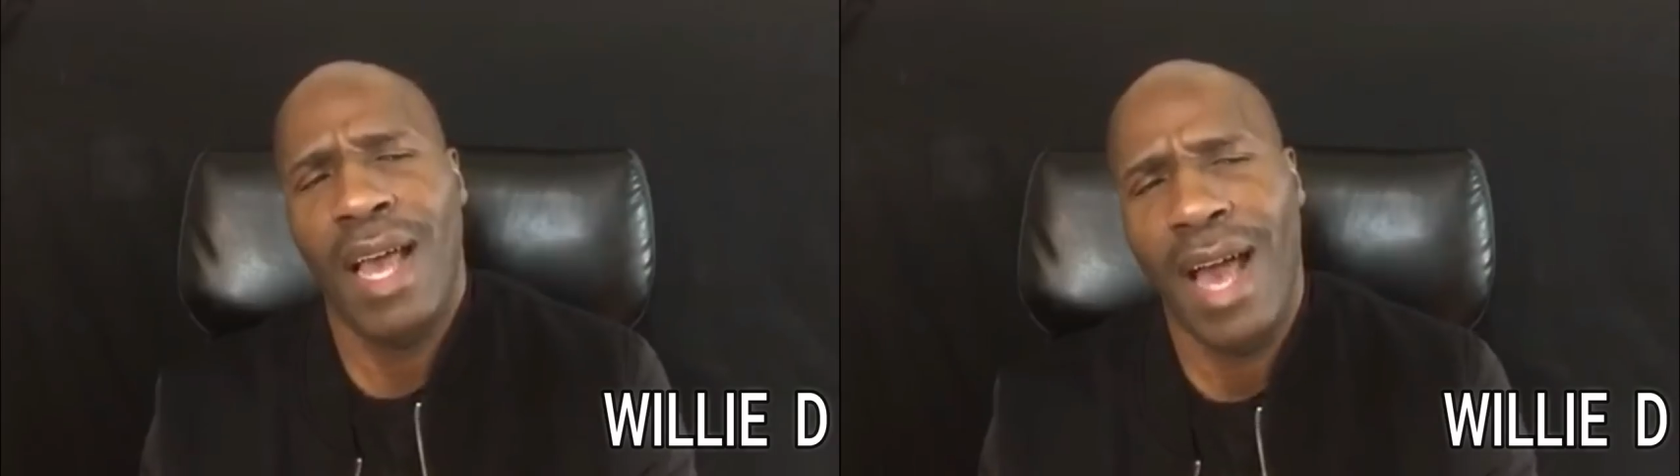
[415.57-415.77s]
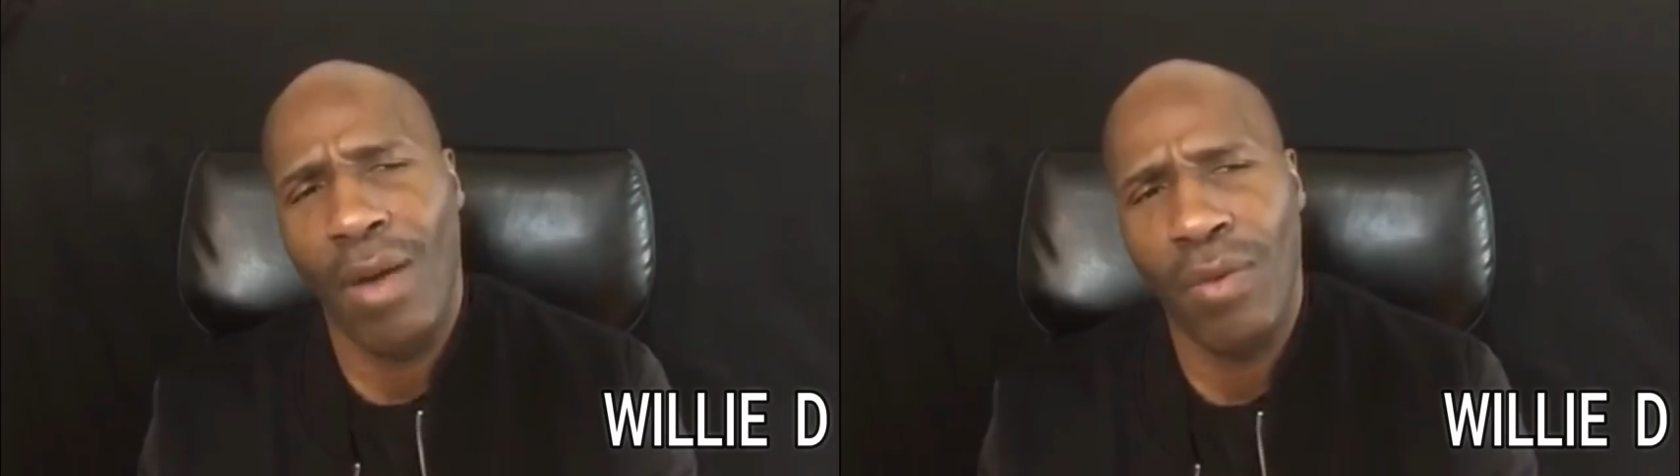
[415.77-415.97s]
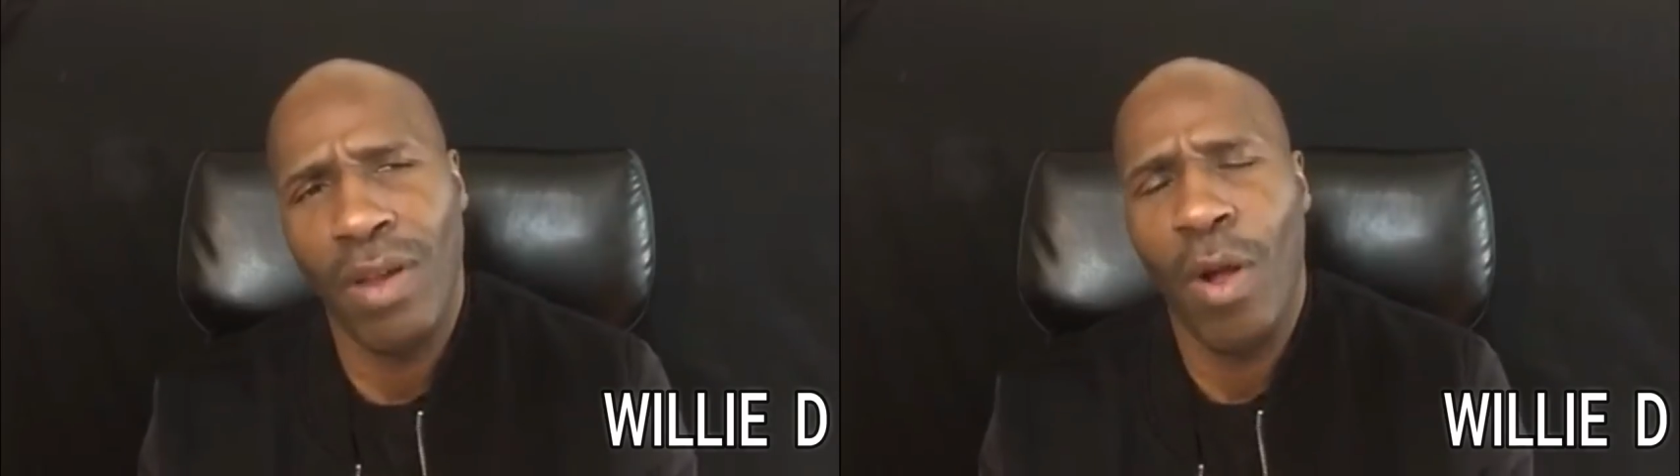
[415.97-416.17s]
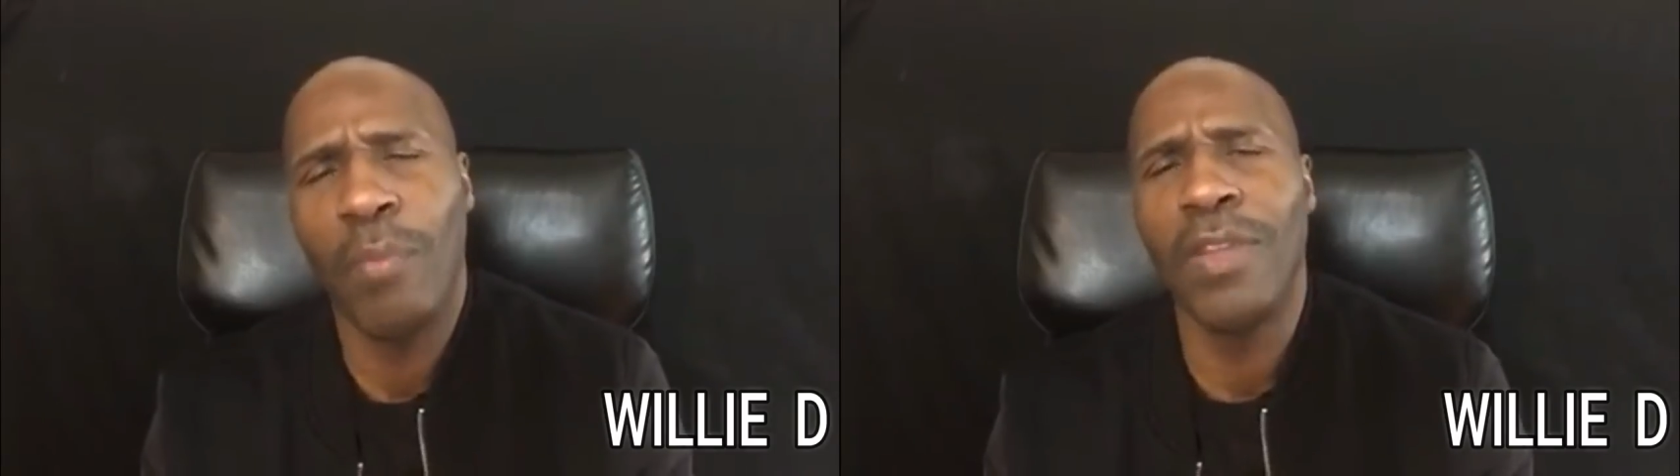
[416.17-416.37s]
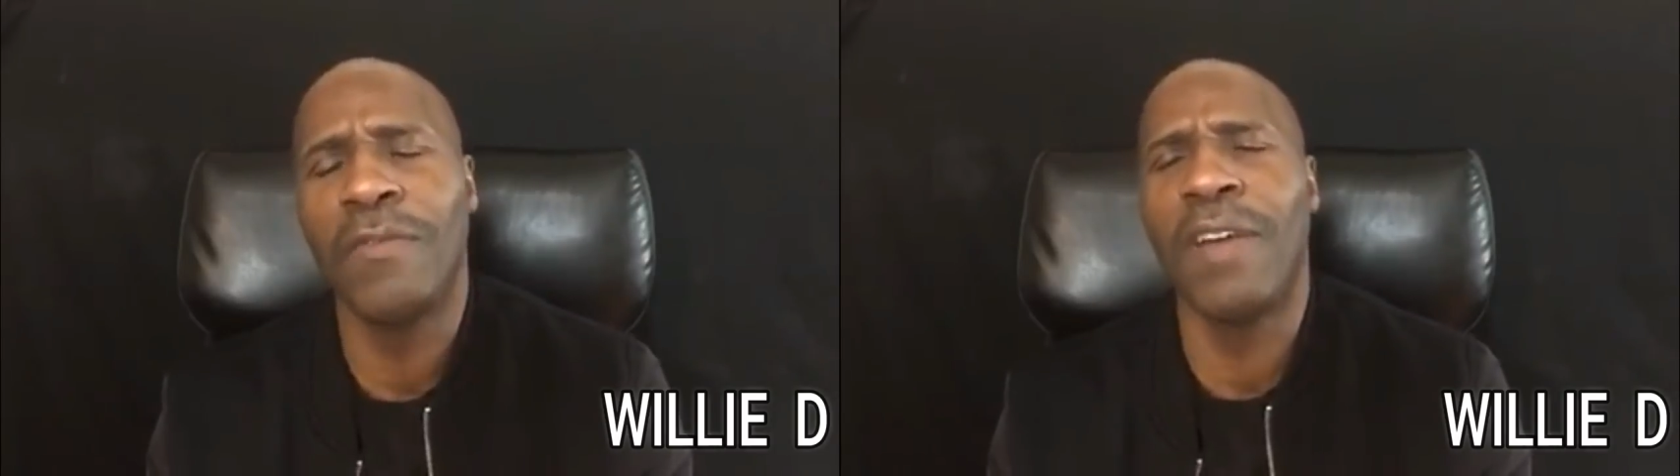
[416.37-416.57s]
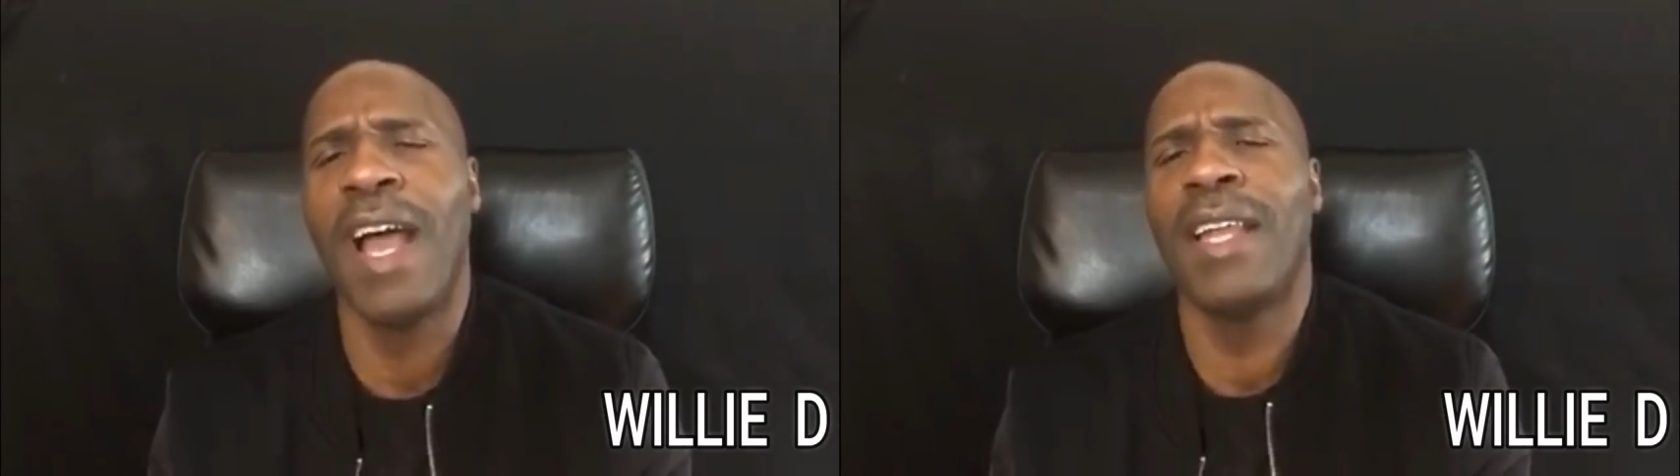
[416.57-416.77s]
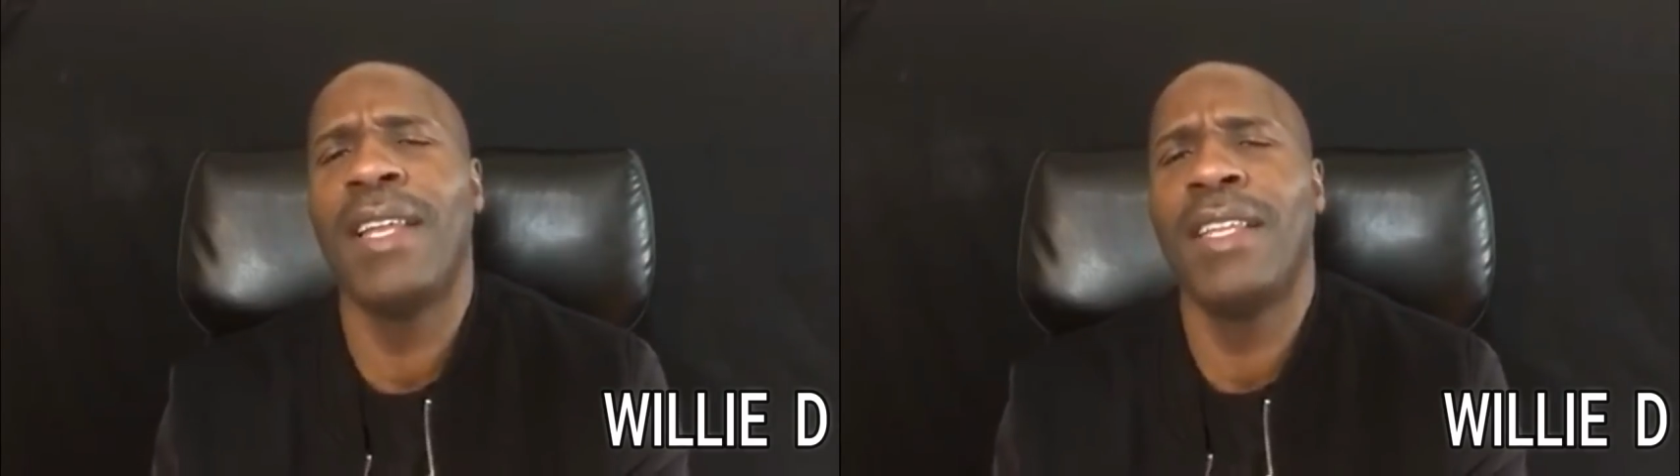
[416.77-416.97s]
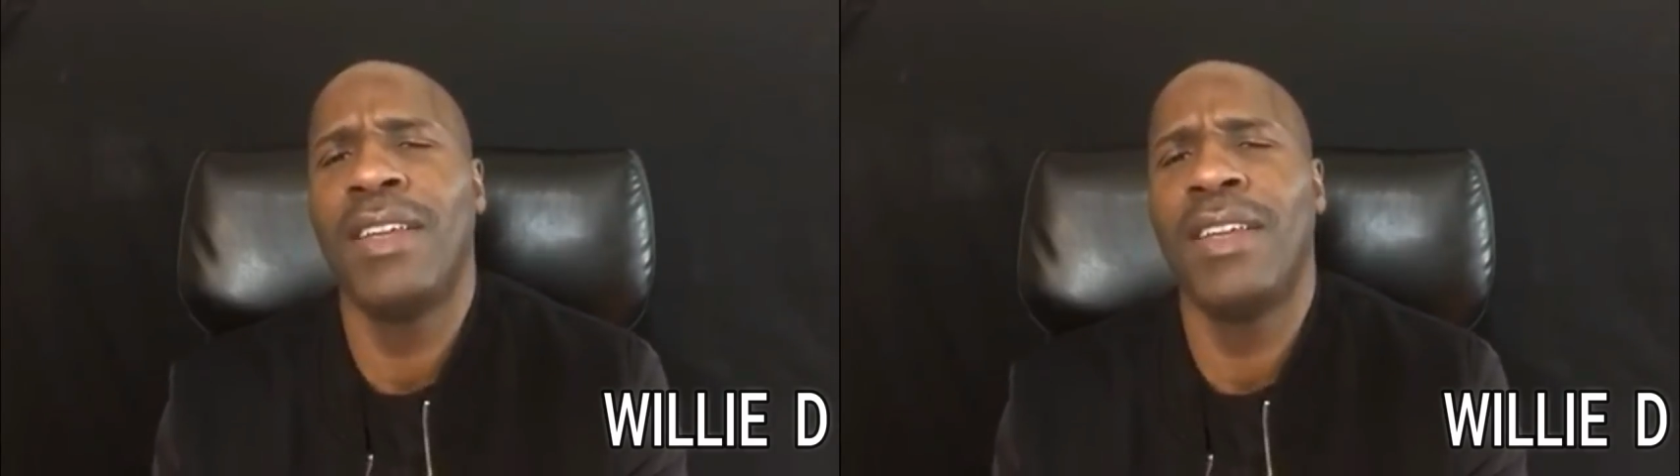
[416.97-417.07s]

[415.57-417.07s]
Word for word: I would hope you find it in